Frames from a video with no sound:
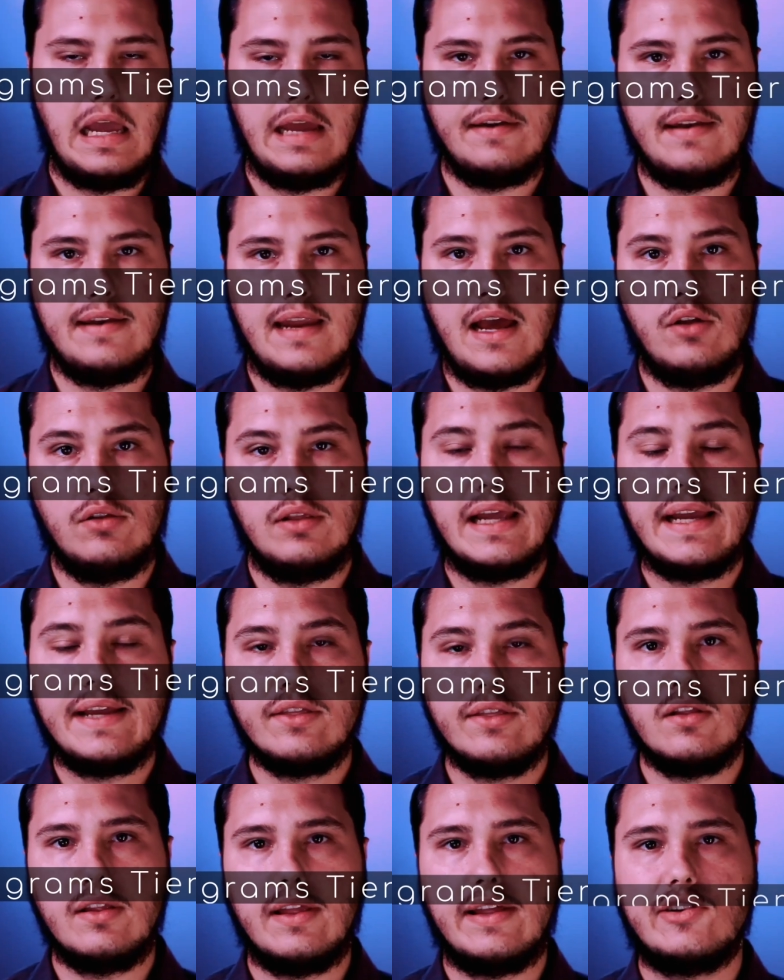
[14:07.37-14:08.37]
Now, like
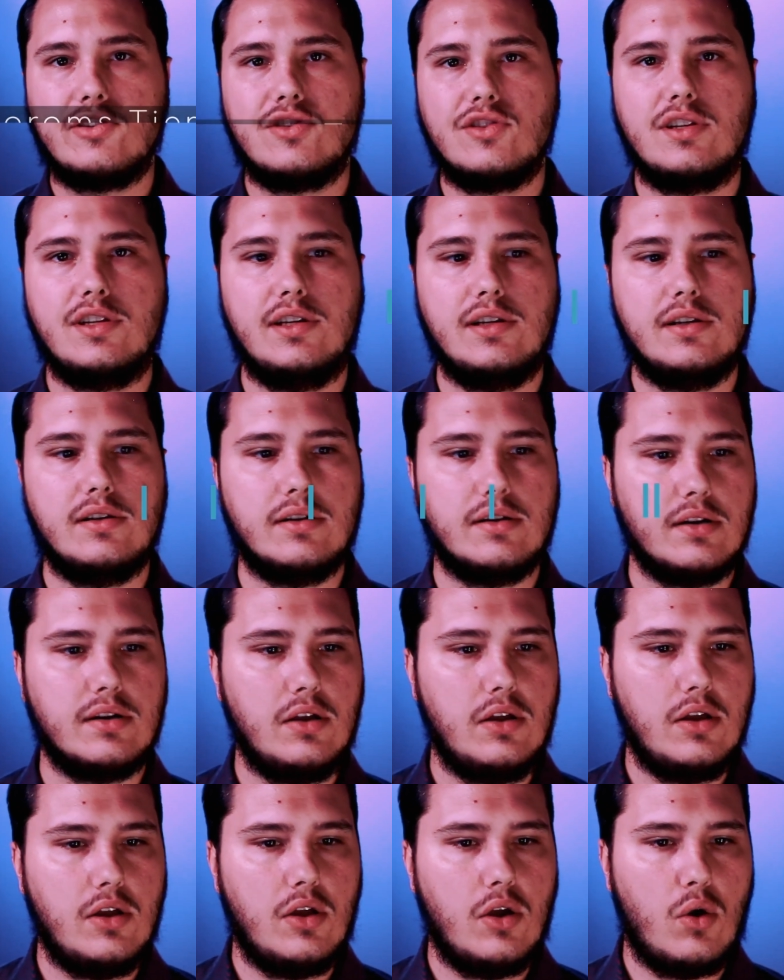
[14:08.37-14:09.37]
the letters tier
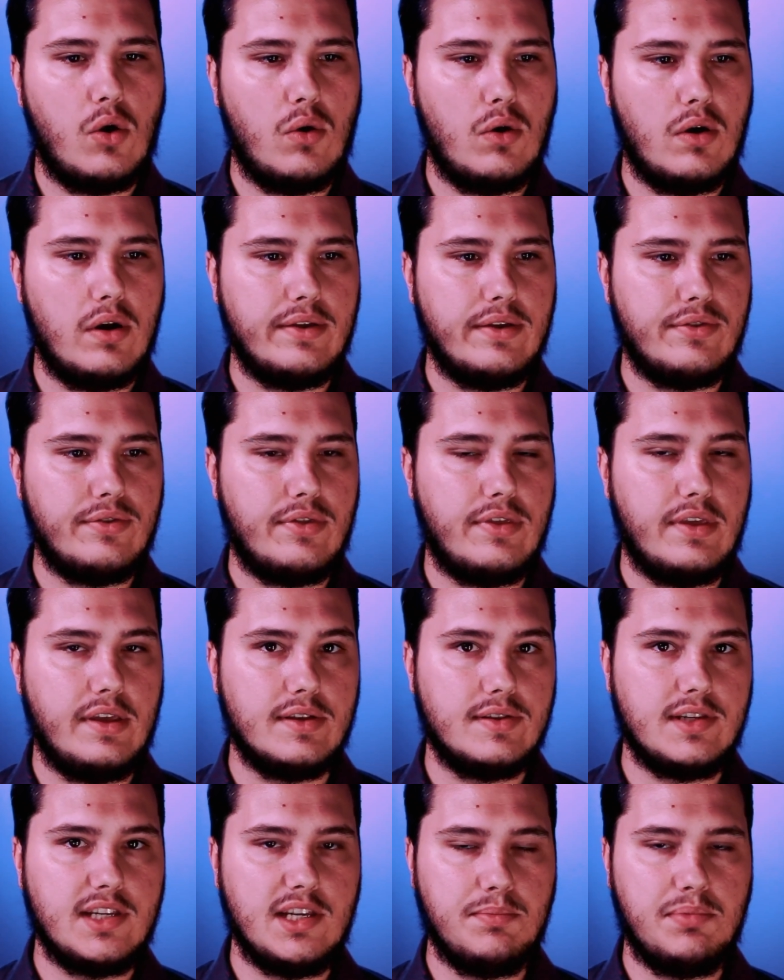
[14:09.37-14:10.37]
on the
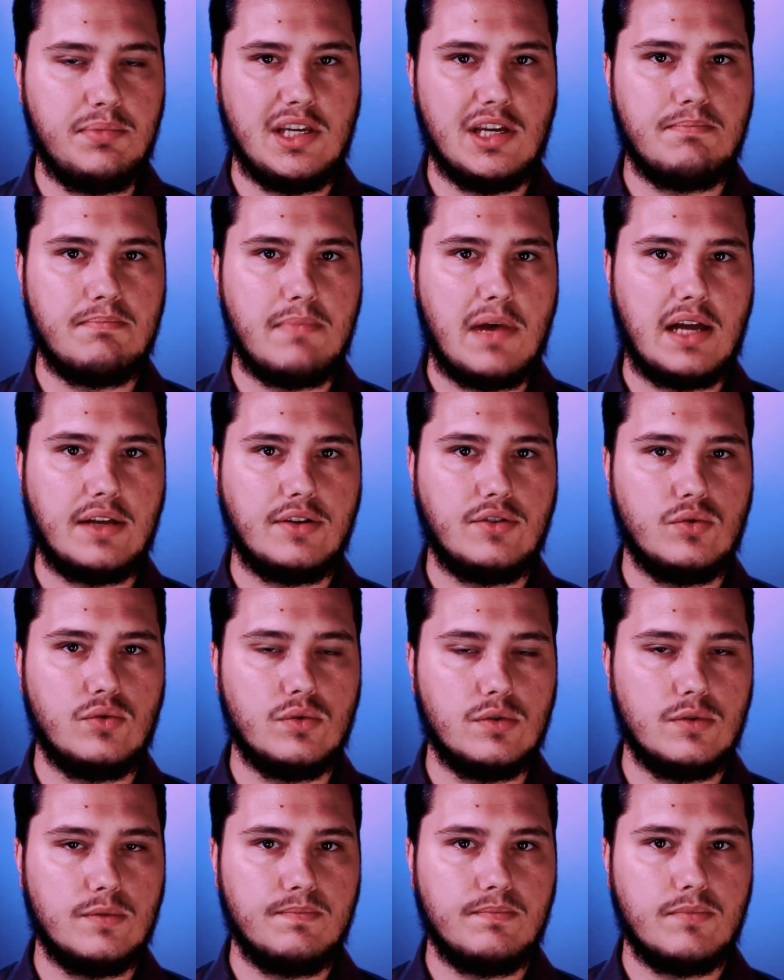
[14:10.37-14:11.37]
CPM
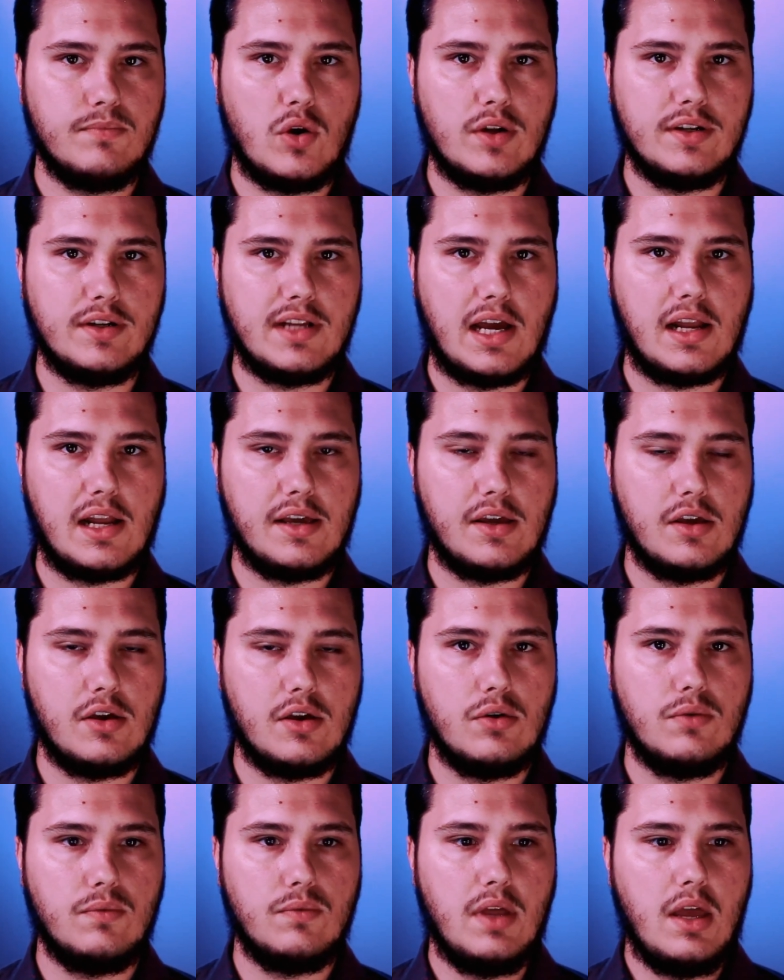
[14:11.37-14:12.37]
module on
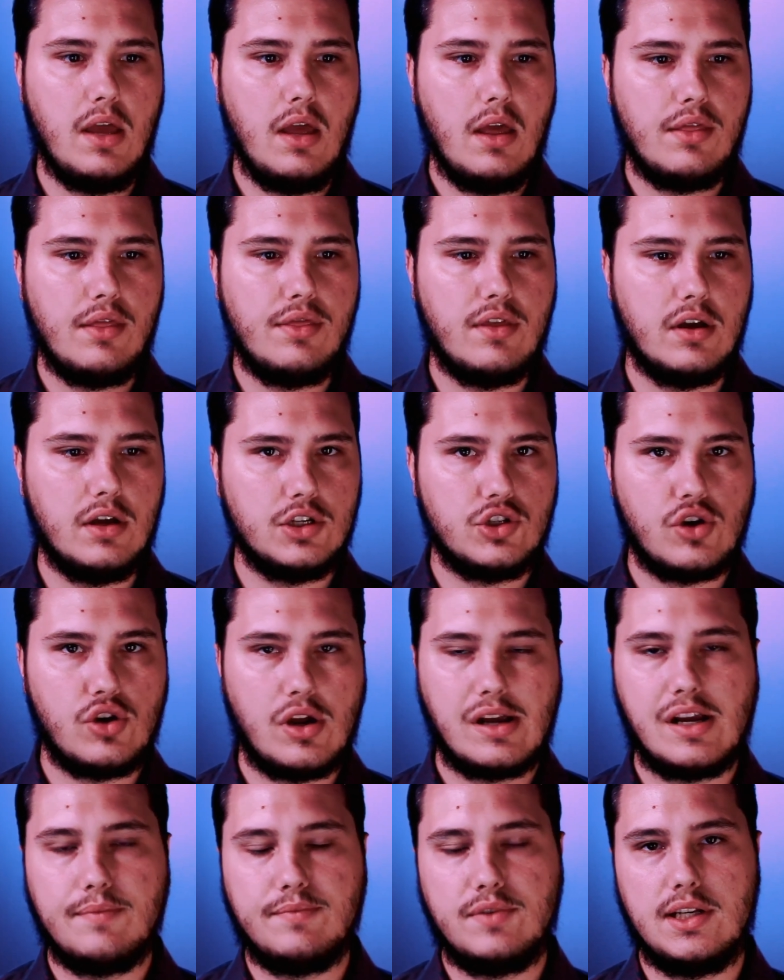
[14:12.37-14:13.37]
.io, the
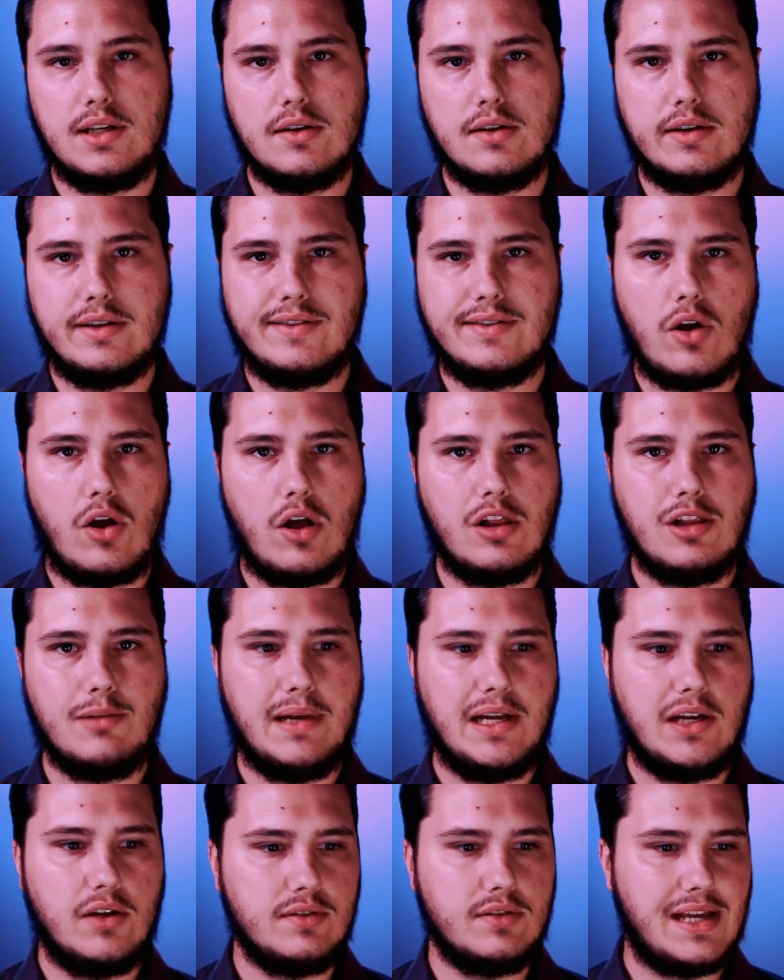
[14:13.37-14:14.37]
Trigrams tier is all
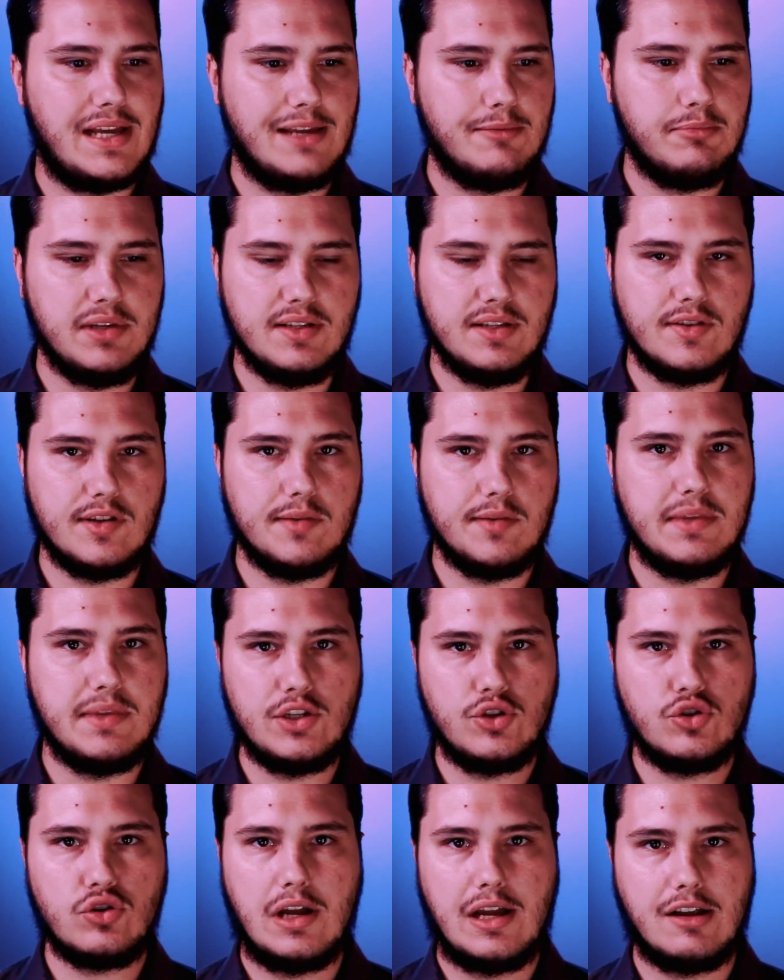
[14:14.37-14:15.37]
about typing some of these
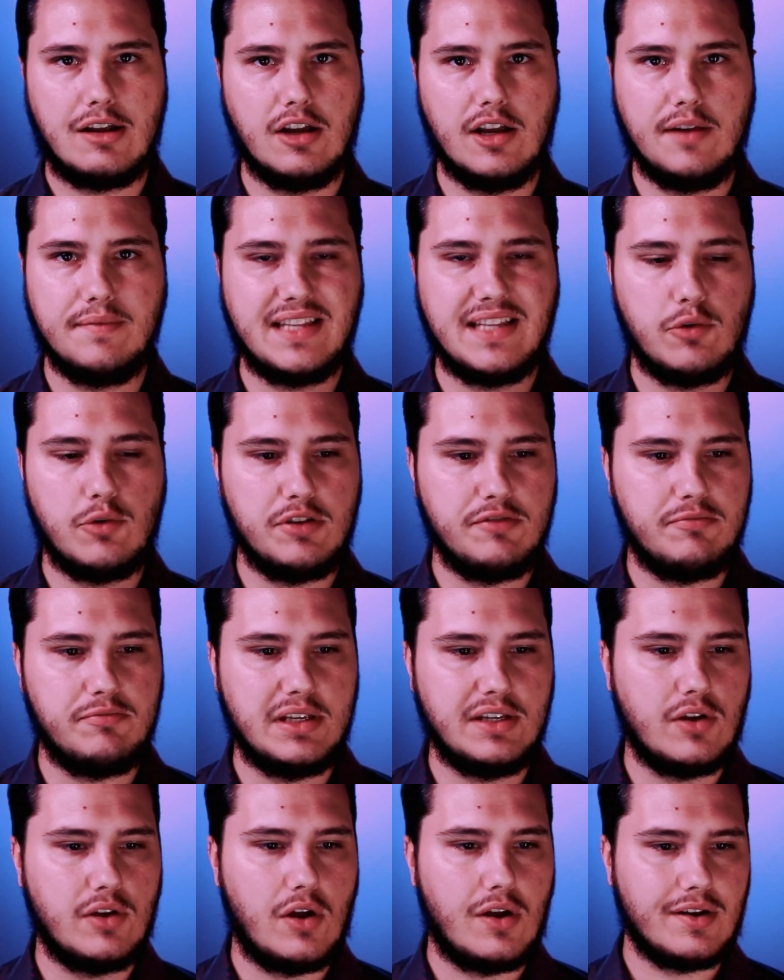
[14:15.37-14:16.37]
trigrams that we've been
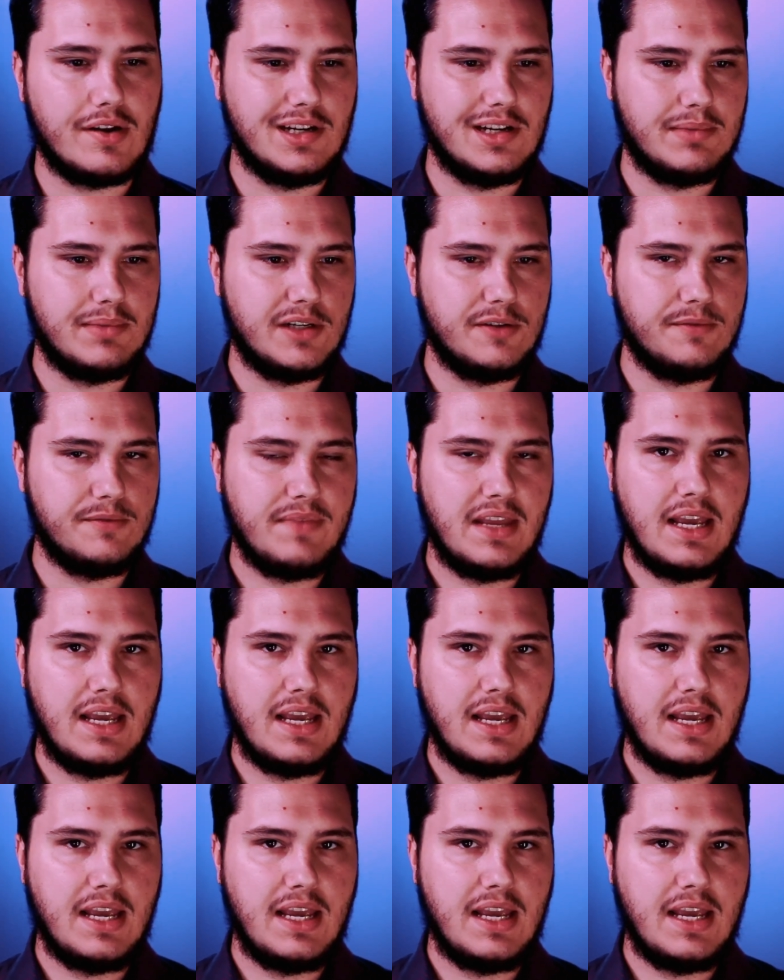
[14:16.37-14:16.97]
talking about.